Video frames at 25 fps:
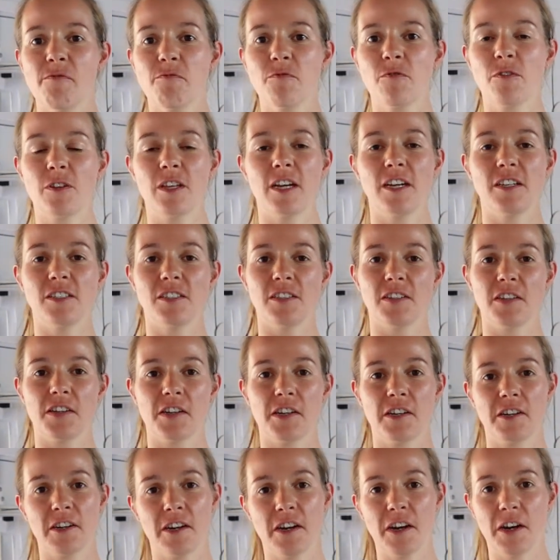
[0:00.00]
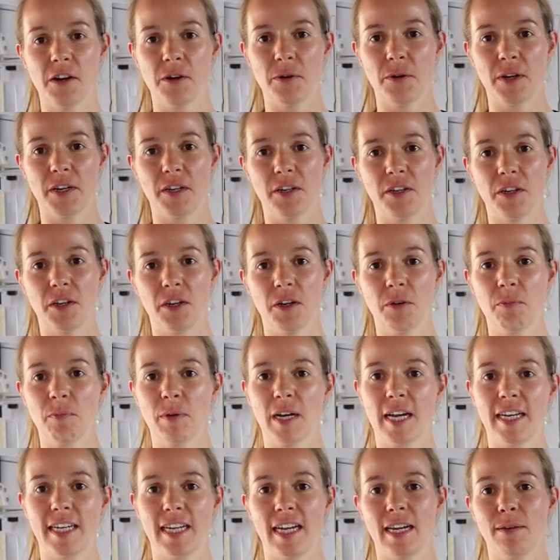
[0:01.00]
For those of you who are new,
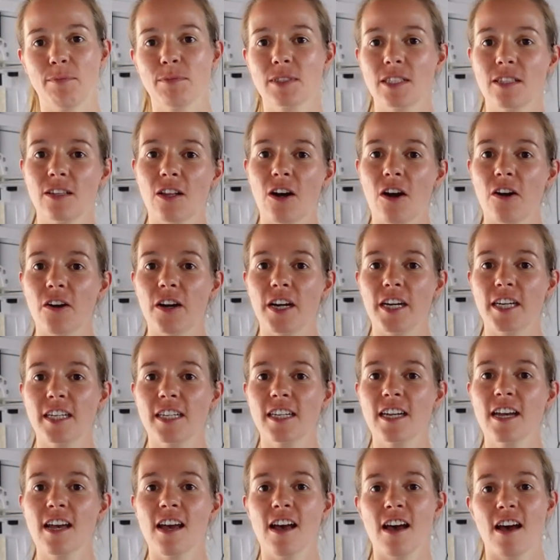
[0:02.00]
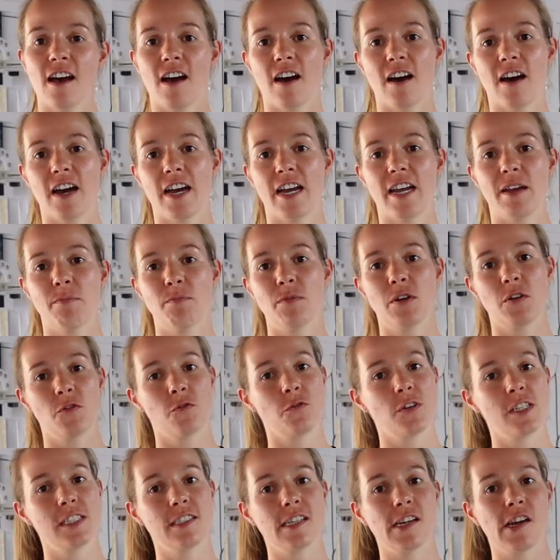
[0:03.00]
my name's Lauren. I'm a
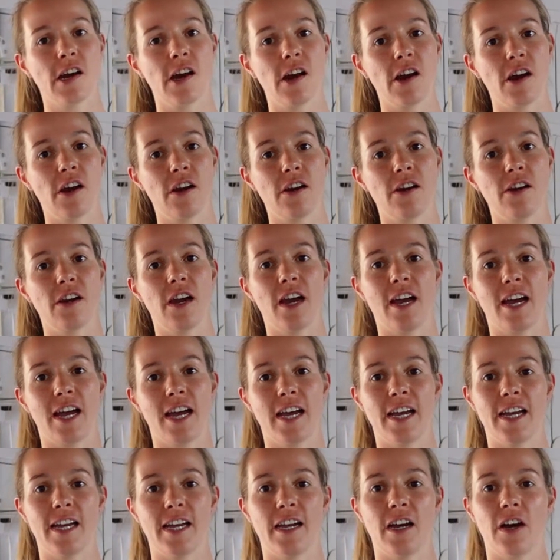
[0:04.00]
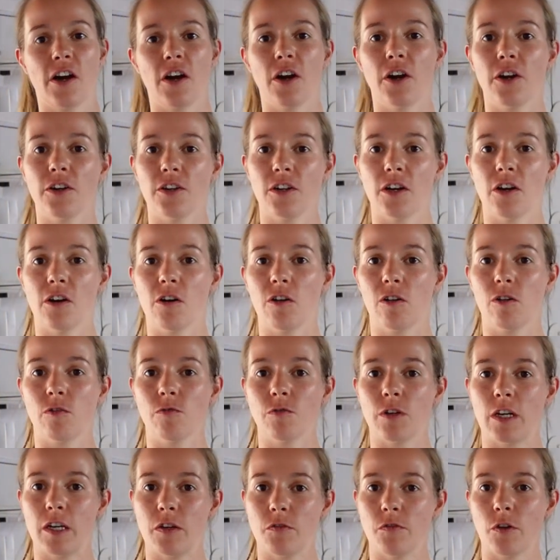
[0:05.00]
physio, owner
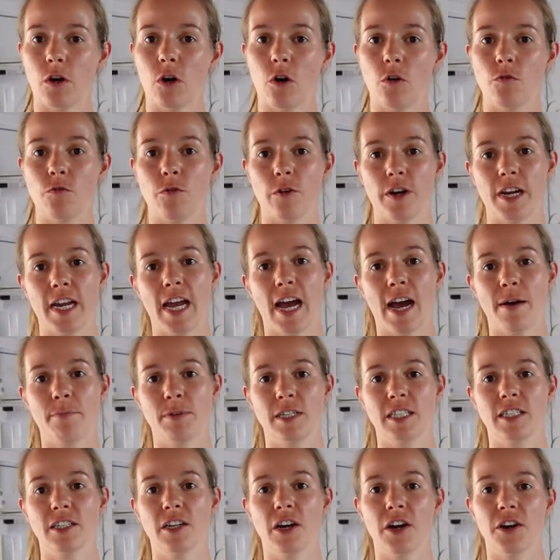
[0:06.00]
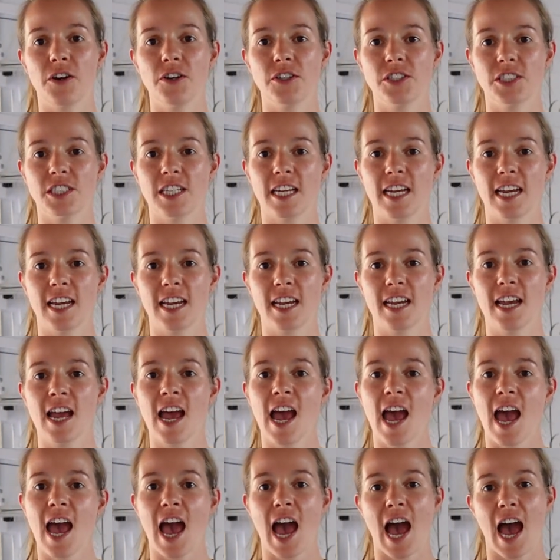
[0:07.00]
of Evolve Rehab and Coaching,
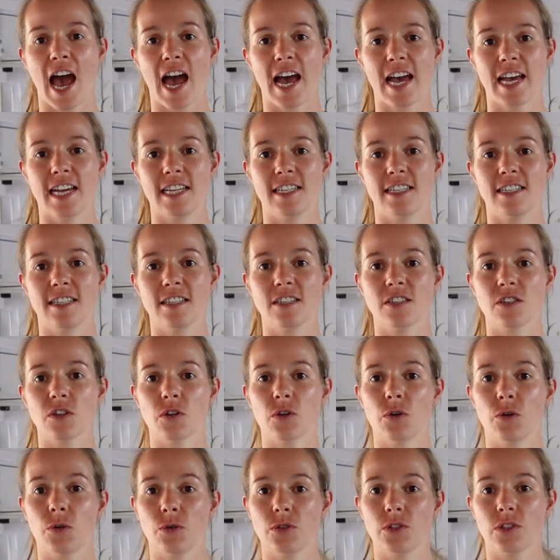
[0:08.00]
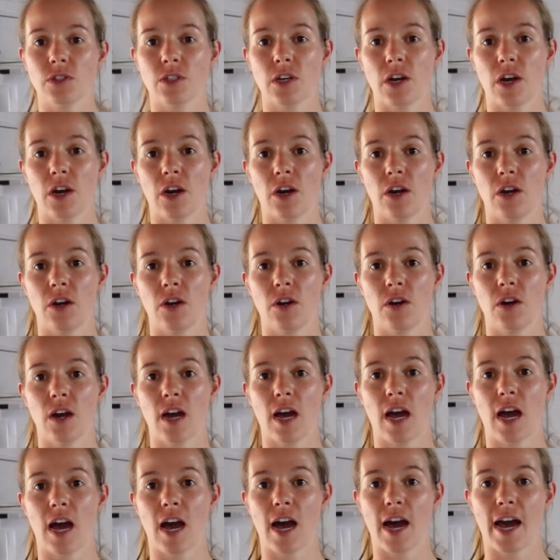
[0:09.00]
and also
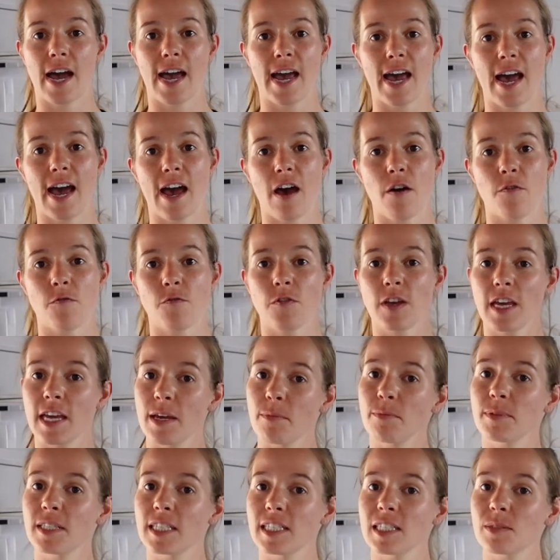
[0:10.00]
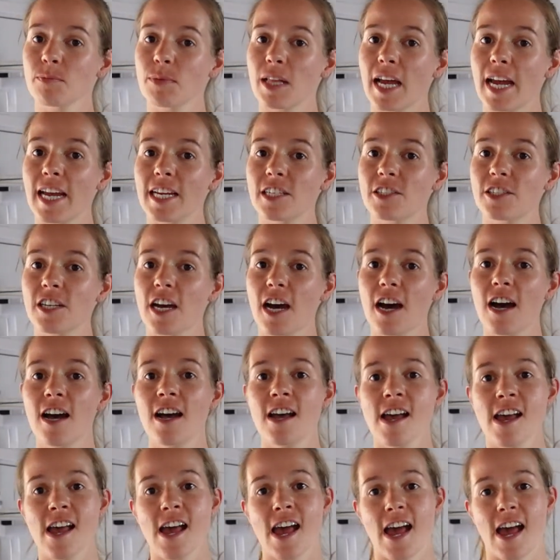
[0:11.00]
I have hip dysplasia,
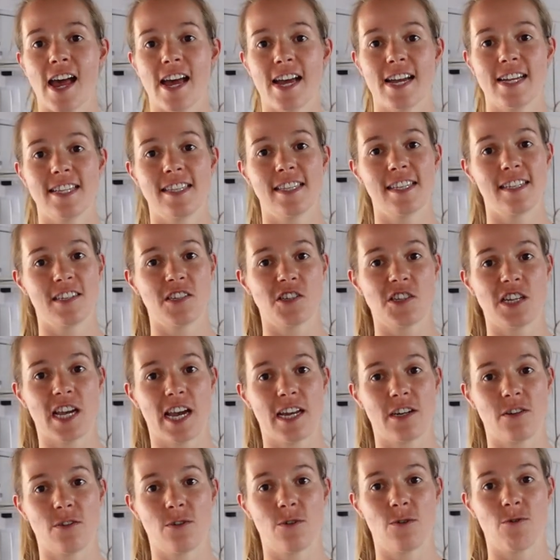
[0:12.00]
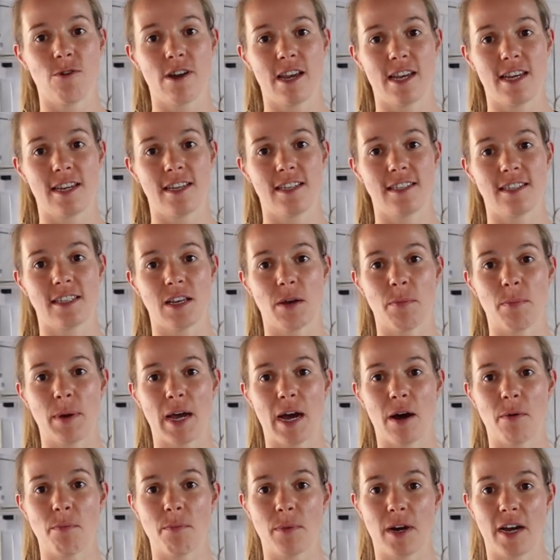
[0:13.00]
and this channel is
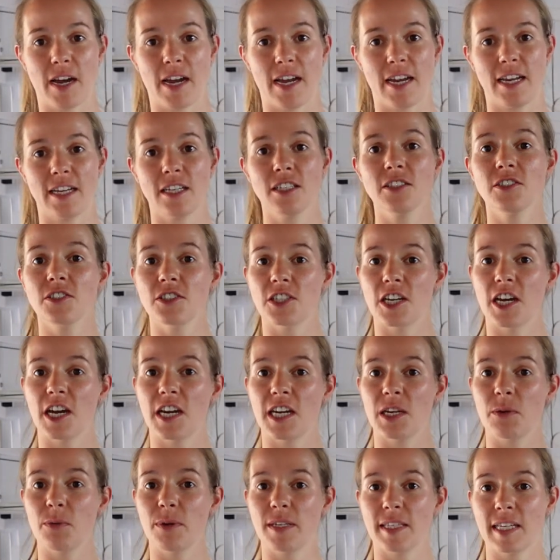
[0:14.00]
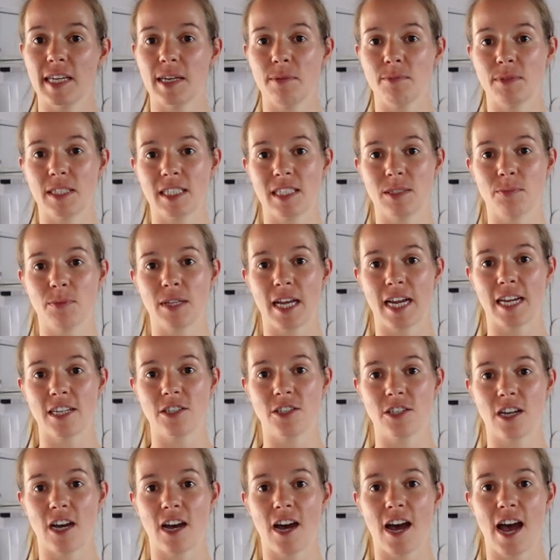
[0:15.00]
about my journey with hip
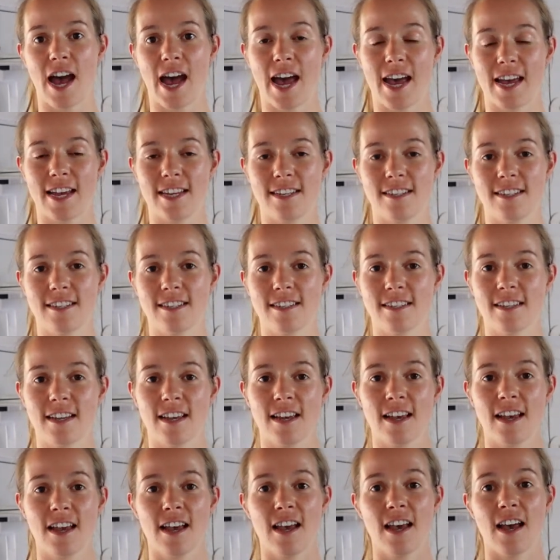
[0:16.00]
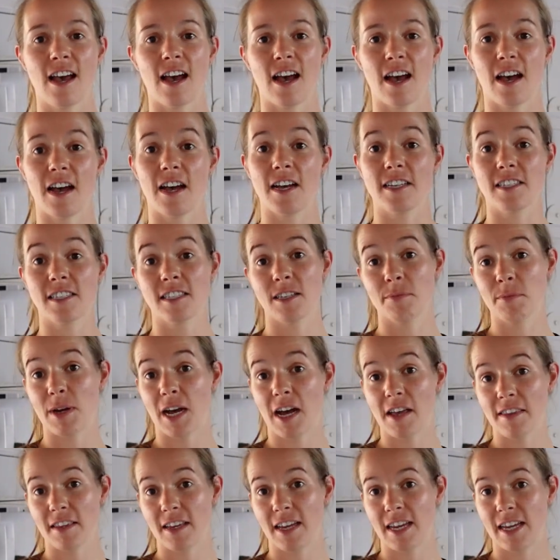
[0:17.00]
dysplasia and some
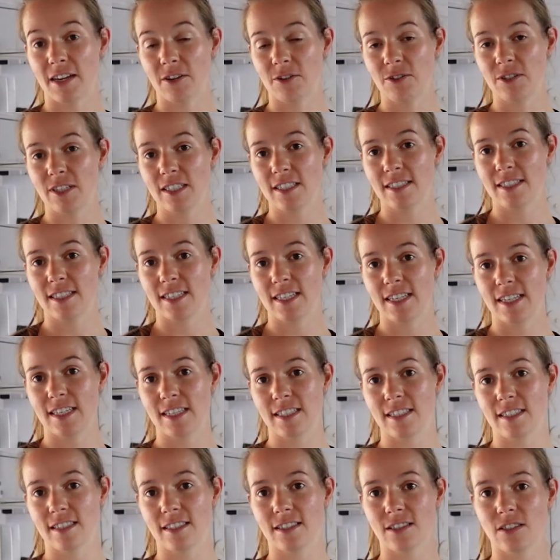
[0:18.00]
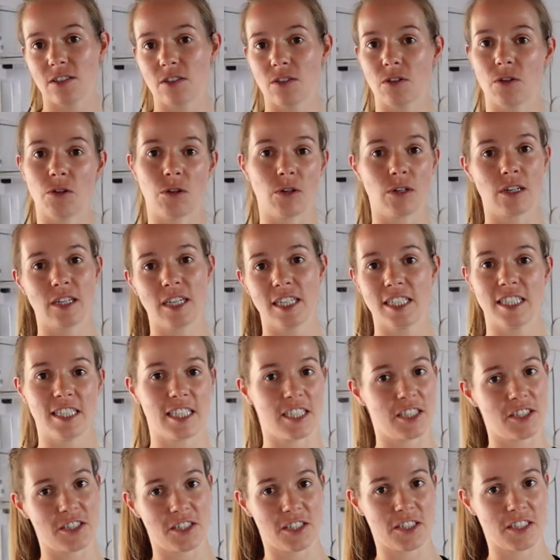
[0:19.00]
other illnesses or
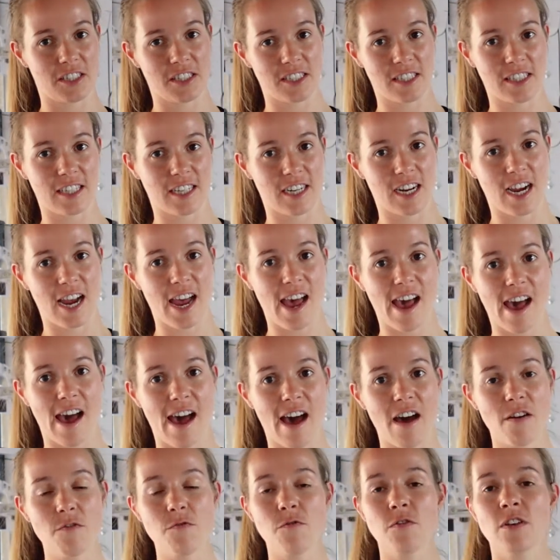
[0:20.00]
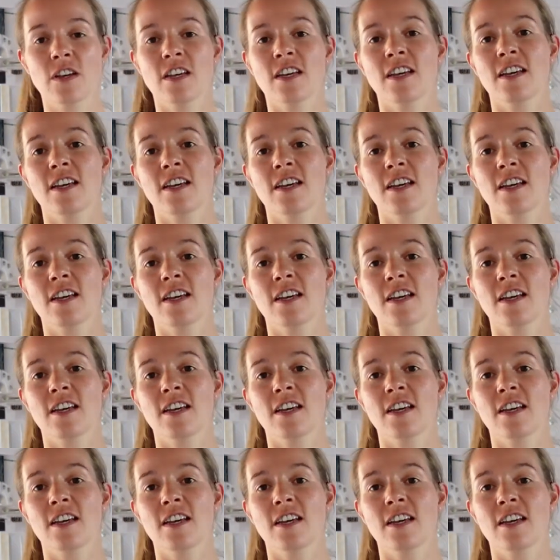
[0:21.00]
conditions that I have.